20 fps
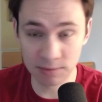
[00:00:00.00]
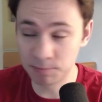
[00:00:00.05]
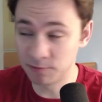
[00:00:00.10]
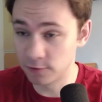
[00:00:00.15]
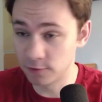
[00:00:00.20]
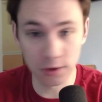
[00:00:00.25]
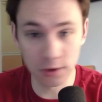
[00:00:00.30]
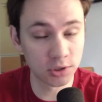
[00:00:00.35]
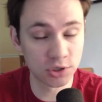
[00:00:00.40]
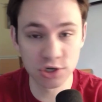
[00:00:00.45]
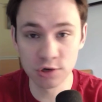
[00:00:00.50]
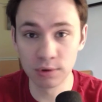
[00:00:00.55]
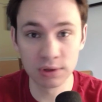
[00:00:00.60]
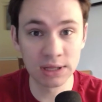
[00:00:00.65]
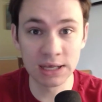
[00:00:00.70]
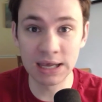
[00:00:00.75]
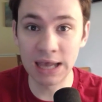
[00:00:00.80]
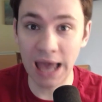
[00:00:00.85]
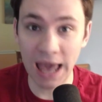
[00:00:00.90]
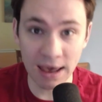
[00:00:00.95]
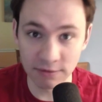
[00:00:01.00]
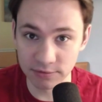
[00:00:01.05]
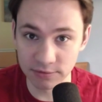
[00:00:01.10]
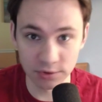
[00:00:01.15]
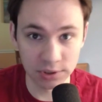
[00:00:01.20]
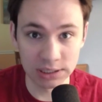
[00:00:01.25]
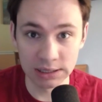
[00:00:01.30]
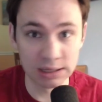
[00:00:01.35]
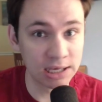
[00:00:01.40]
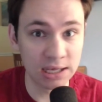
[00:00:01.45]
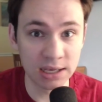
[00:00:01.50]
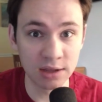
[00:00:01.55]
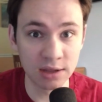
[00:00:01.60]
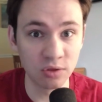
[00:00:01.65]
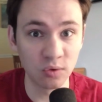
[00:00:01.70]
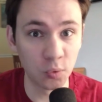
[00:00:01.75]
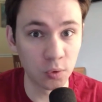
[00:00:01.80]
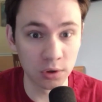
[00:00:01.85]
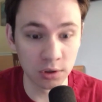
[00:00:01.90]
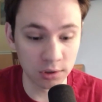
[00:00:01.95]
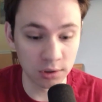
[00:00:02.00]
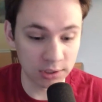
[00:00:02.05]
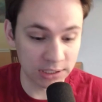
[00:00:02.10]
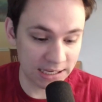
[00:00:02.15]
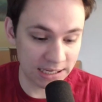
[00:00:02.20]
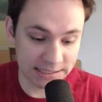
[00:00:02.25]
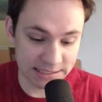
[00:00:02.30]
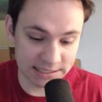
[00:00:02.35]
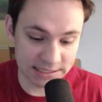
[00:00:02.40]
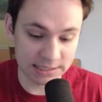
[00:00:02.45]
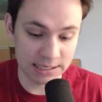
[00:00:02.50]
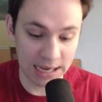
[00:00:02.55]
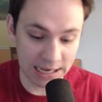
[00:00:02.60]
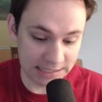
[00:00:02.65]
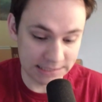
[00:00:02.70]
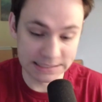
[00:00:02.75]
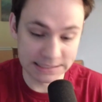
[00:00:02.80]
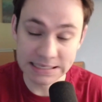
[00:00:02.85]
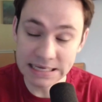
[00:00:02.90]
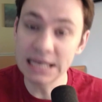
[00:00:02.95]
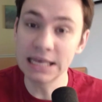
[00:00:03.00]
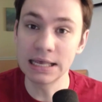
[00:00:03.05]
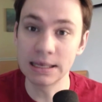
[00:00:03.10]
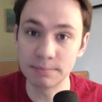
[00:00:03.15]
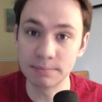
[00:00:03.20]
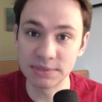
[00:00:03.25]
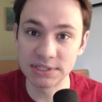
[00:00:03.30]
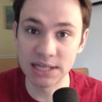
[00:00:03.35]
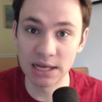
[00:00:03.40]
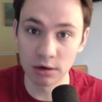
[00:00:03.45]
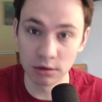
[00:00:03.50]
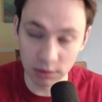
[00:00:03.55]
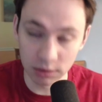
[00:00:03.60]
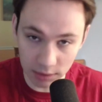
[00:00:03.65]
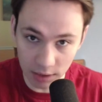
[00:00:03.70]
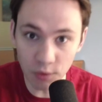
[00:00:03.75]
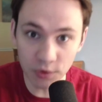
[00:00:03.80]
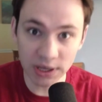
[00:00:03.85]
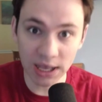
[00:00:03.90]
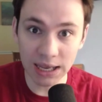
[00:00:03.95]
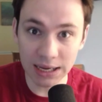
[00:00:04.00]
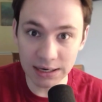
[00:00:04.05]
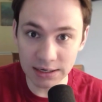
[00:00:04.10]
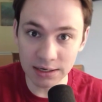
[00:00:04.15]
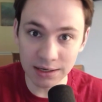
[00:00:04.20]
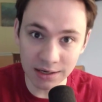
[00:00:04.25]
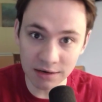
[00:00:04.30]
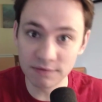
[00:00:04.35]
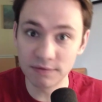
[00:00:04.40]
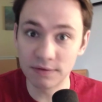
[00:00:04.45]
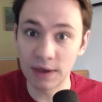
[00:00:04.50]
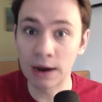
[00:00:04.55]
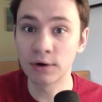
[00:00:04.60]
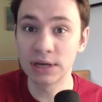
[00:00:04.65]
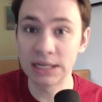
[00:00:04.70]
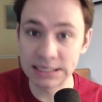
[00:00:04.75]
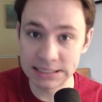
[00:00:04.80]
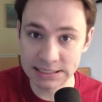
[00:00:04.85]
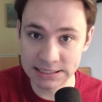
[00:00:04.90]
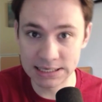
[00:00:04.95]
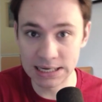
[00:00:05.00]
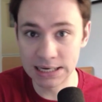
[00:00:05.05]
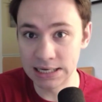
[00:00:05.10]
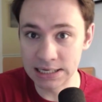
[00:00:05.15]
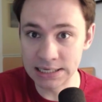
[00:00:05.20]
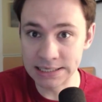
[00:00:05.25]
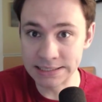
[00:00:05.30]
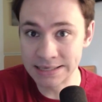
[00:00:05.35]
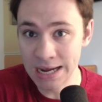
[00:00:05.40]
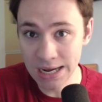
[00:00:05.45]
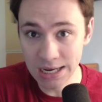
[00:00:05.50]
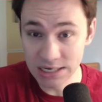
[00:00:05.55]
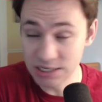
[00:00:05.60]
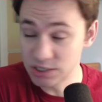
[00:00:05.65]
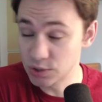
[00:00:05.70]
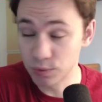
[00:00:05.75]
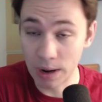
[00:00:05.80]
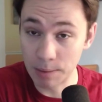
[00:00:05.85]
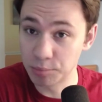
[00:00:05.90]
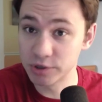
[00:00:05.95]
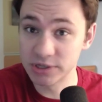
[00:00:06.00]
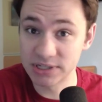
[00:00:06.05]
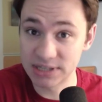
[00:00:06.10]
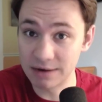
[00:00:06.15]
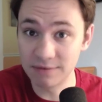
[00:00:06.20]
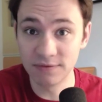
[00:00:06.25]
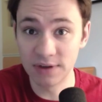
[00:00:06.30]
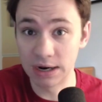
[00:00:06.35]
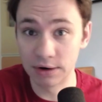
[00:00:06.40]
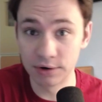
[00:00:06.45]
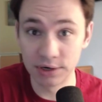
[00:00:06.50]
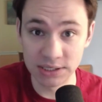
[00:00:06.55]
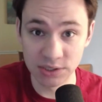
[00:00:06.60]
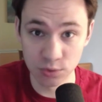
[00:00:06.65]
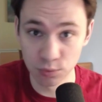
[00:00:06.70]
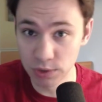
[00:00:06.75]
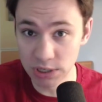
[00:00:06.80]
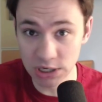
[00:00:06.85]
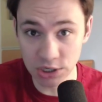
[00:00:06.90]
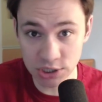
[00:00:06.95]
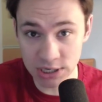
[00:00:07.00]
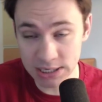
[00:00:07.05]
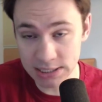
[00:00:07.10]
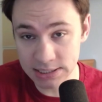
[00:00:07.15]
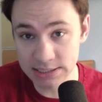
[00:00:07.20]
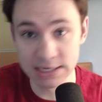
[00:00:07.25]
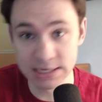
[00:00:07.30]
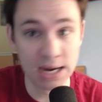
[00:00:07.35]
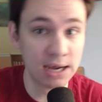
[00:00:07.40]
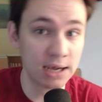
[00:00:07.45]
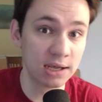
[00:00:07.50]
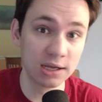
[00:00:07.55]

virtually every league in the world has teams that are located in various cities to represent various regions,